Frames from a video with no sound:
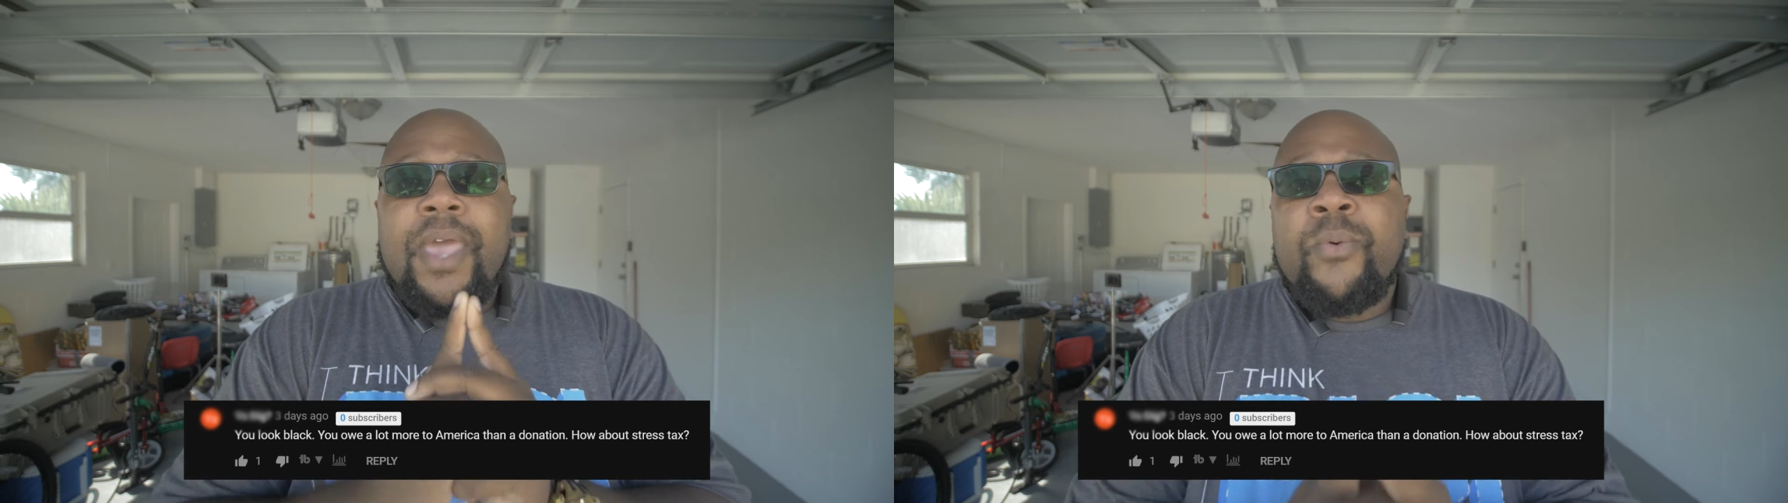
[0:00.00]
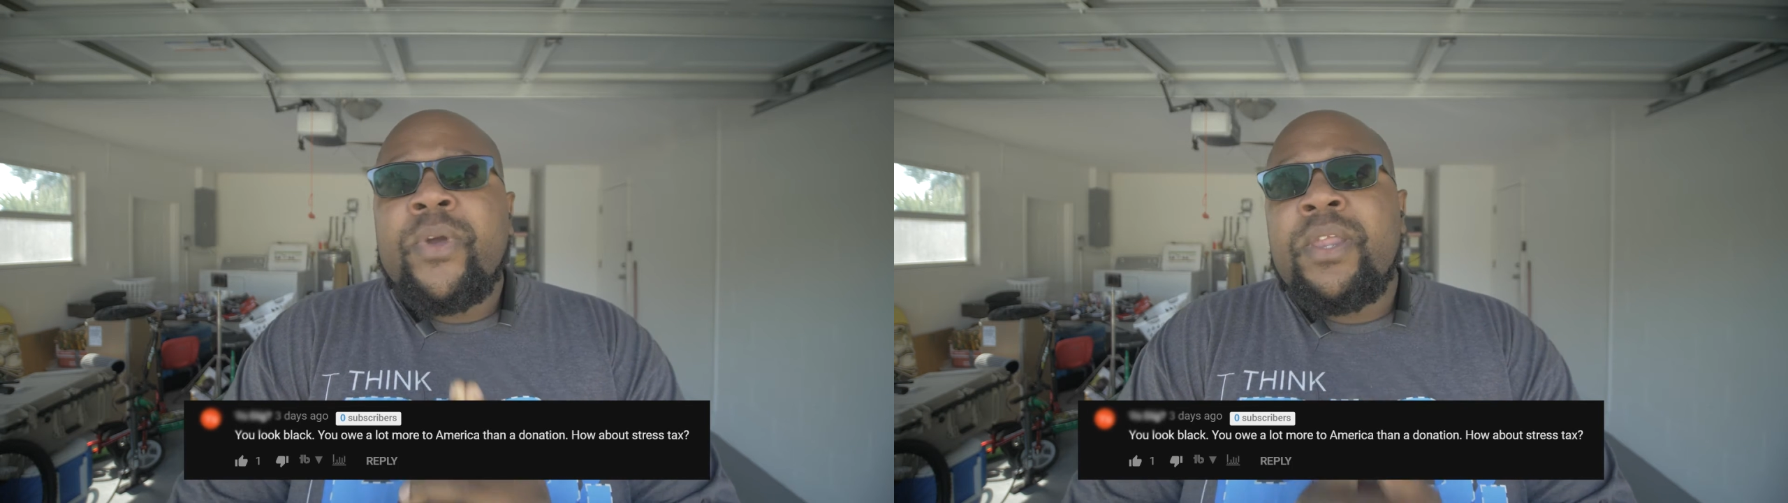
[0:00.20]

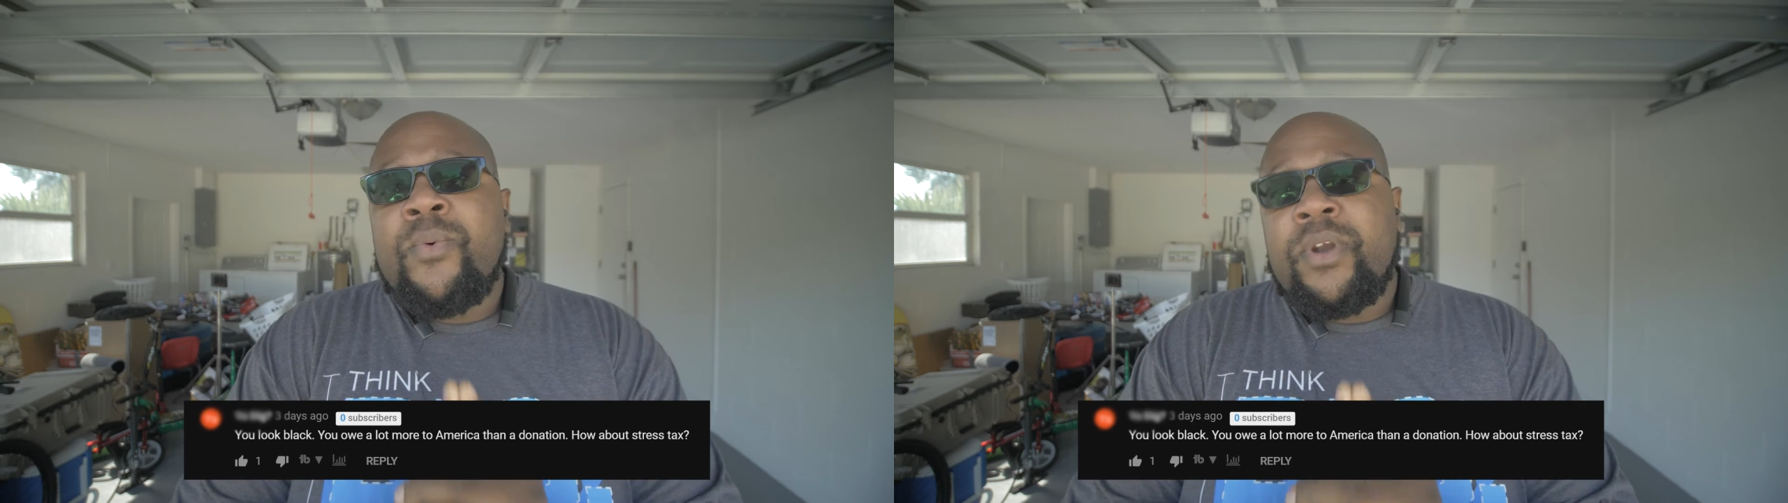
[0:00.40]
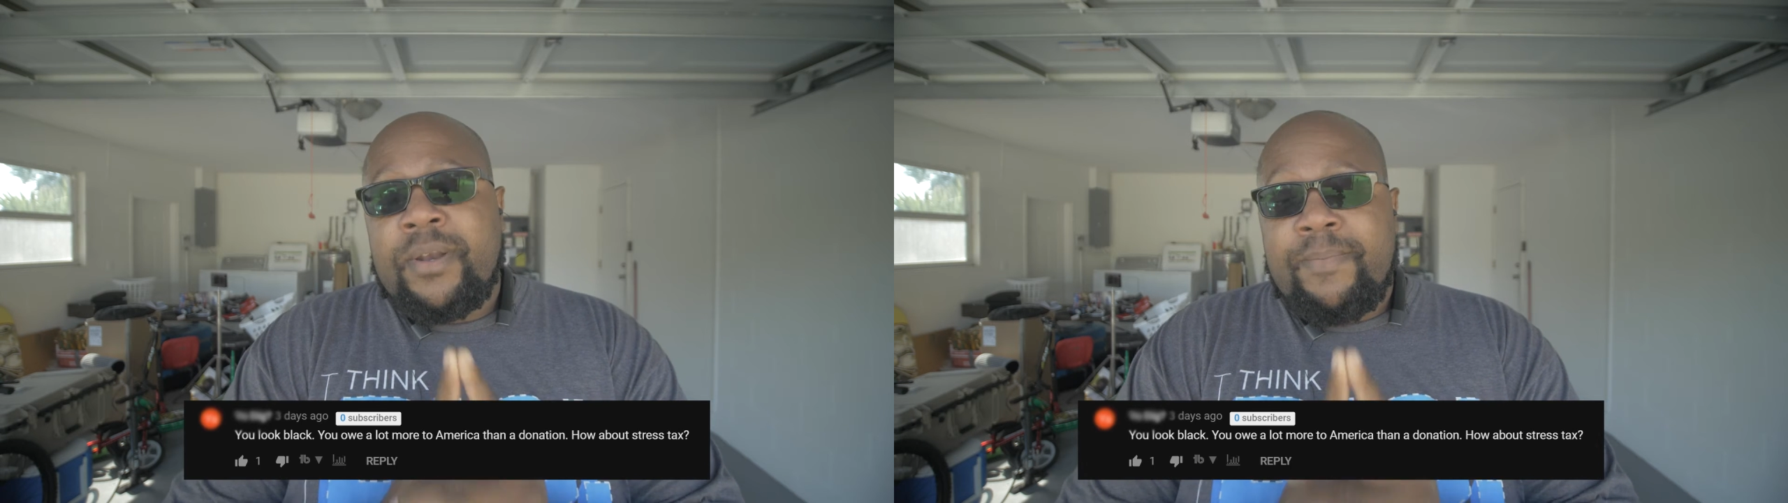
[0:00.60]
I really
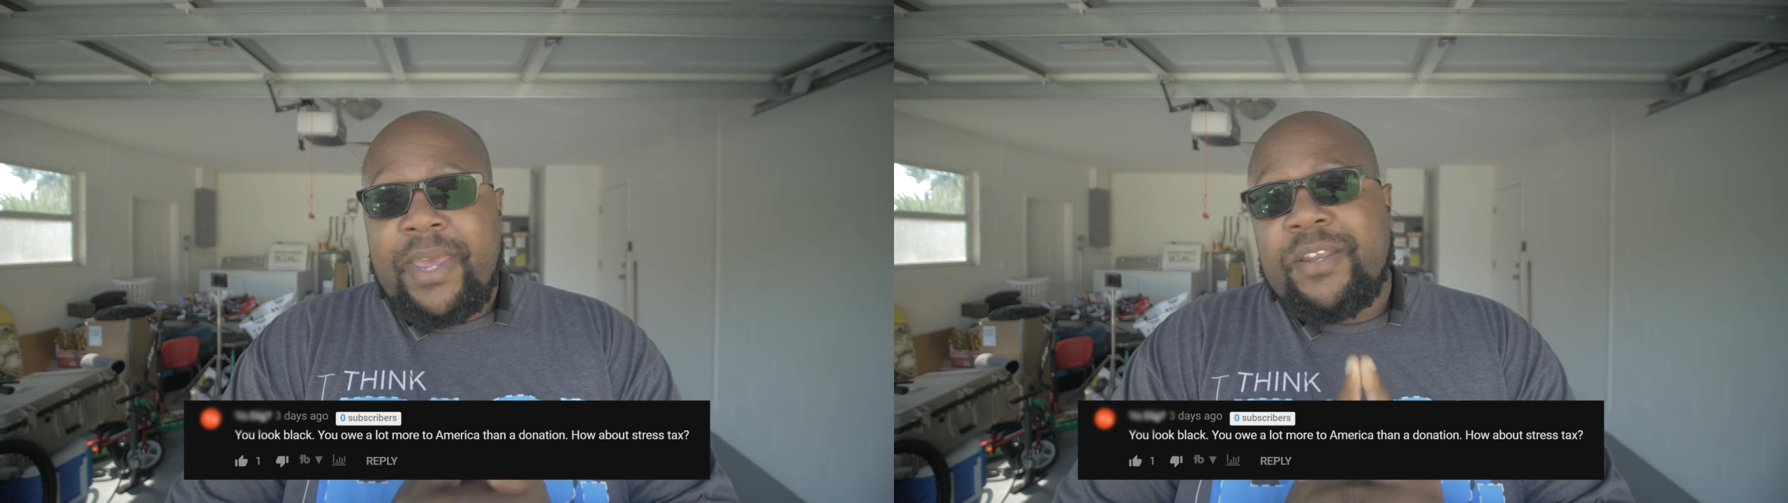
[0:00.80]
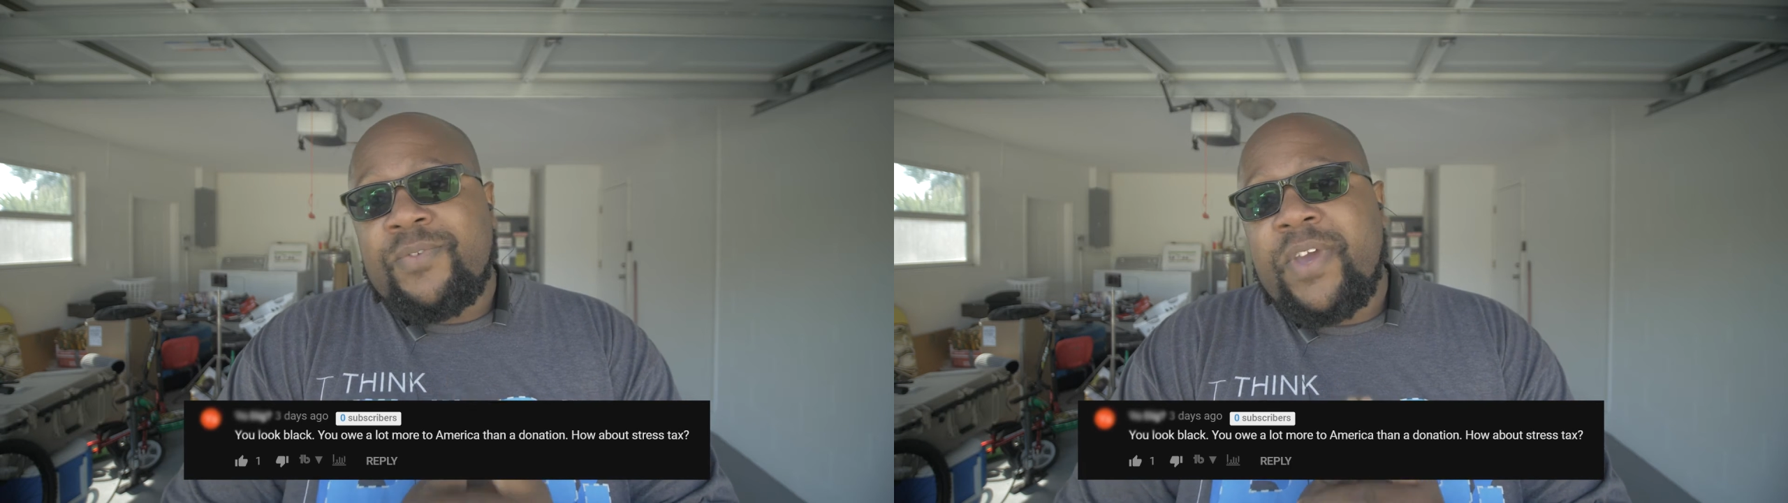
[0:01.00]
wanted to
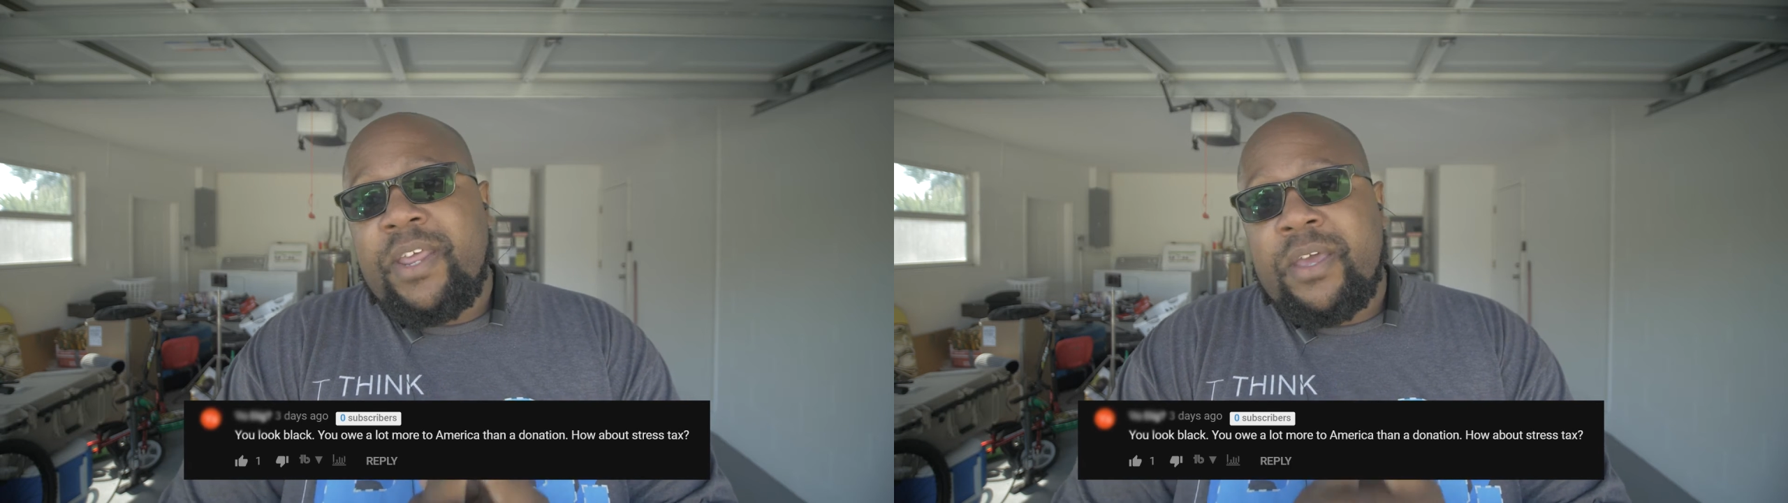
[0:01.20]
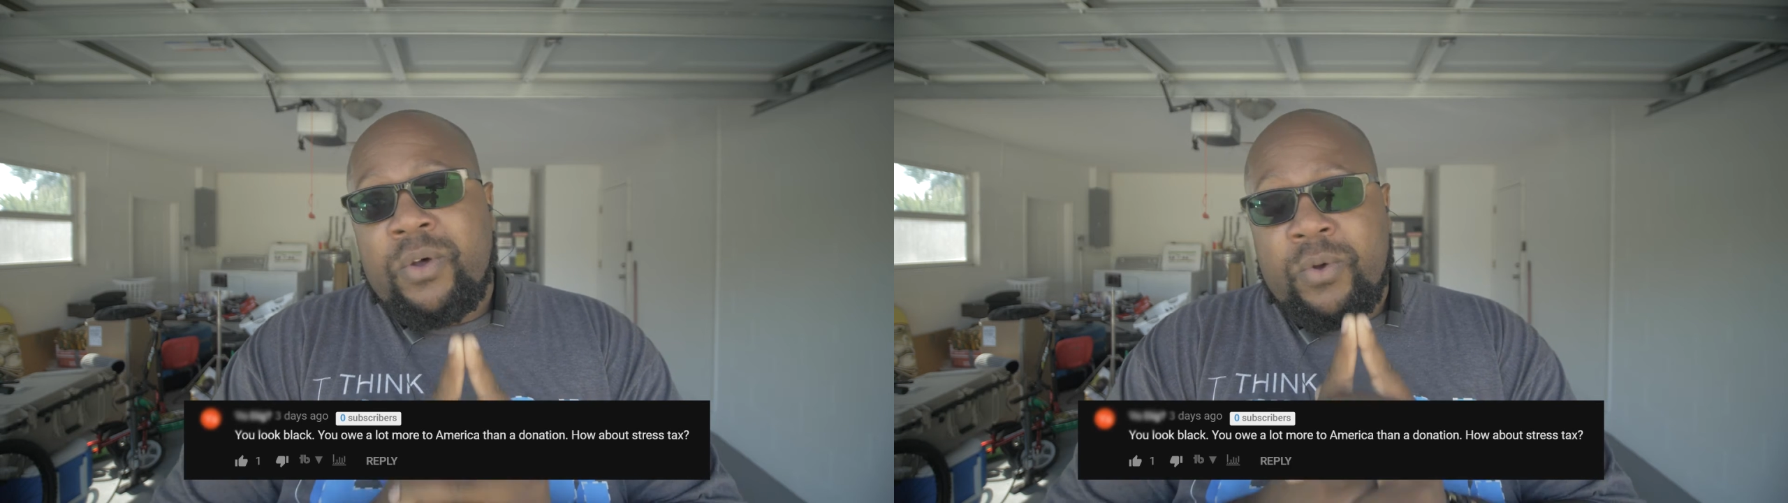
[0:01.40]
make this
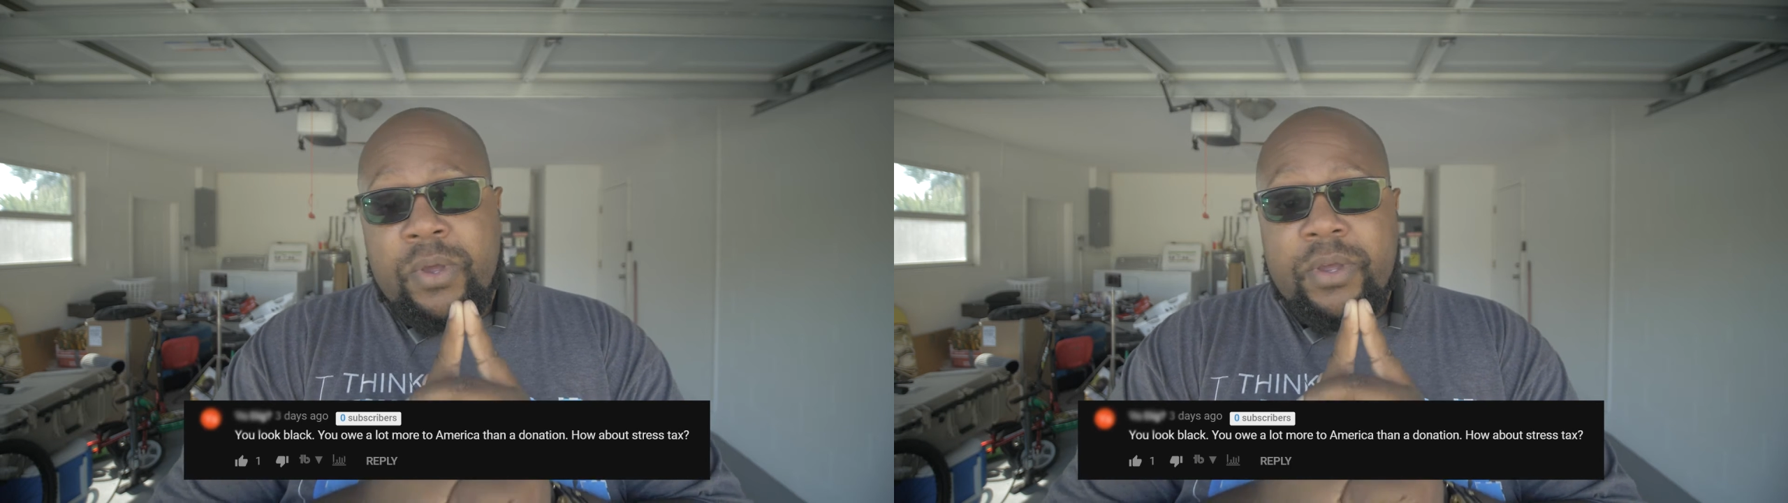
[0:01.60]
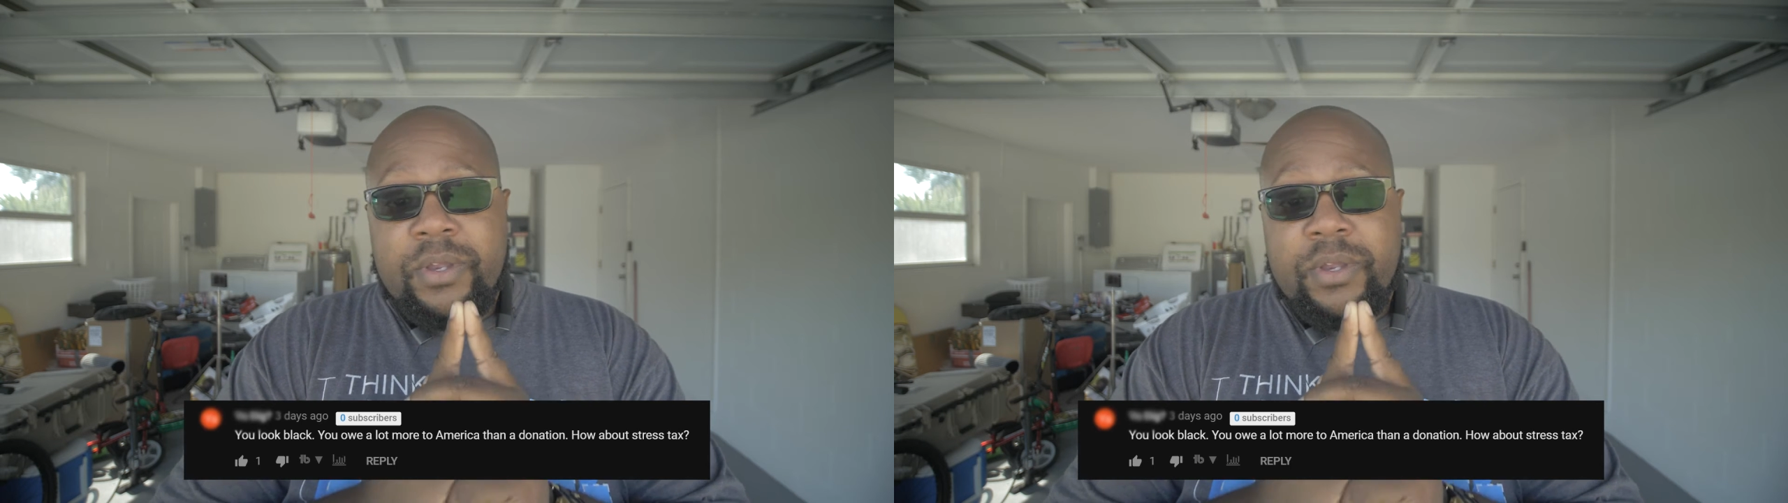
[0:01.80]
video